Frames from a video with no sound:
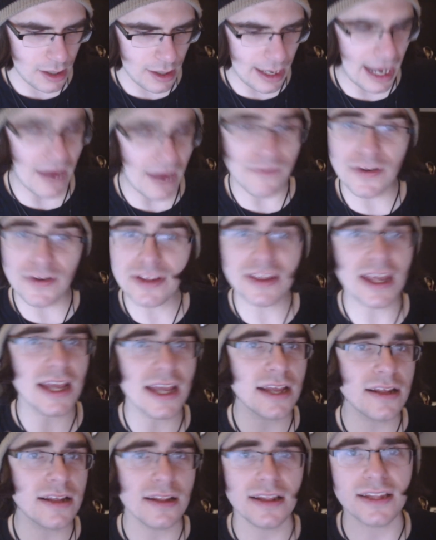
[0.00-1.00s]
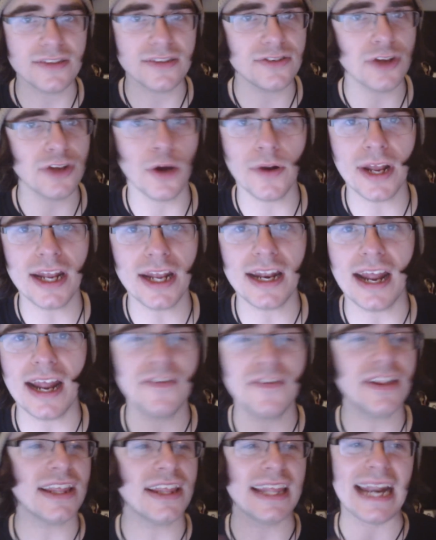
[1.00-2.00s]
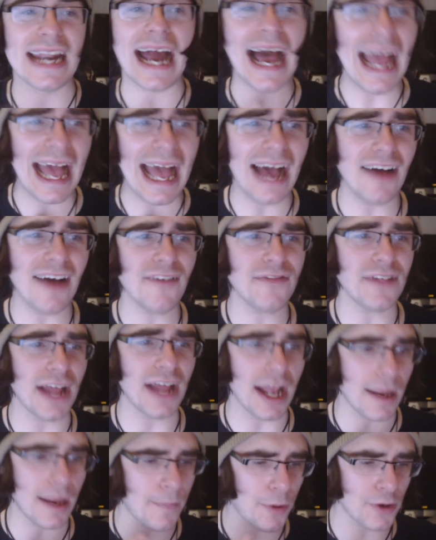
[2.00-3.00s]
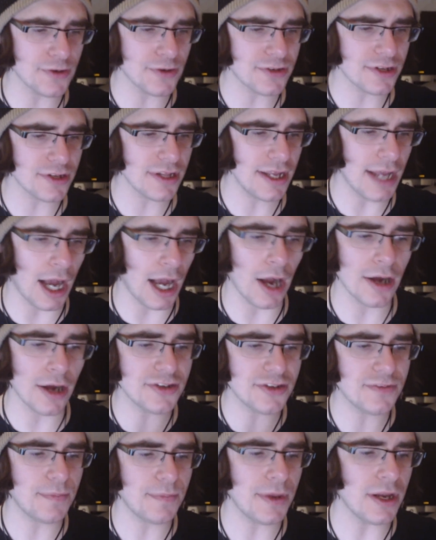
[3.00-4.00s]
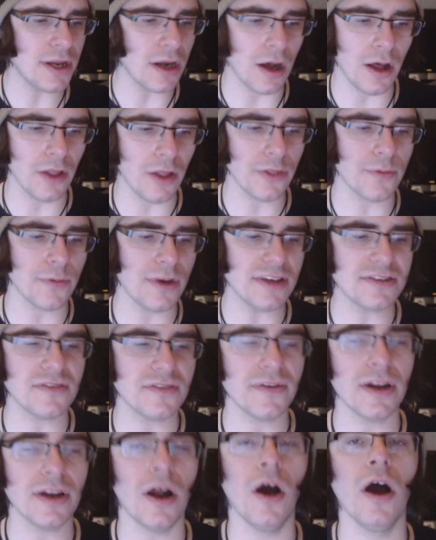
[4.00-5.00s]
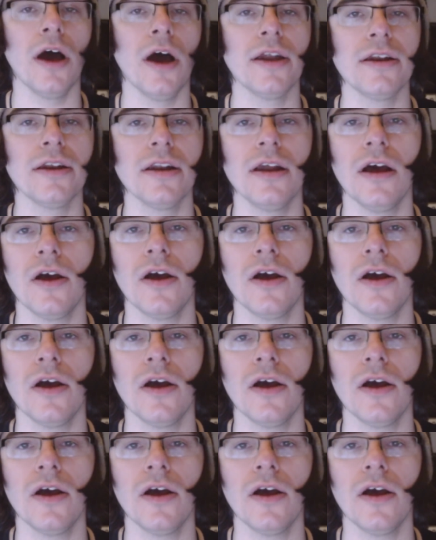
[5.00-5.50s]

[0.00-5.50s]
everything that's donated, everything that I have, like personally, I'm going to spend all the rest of it on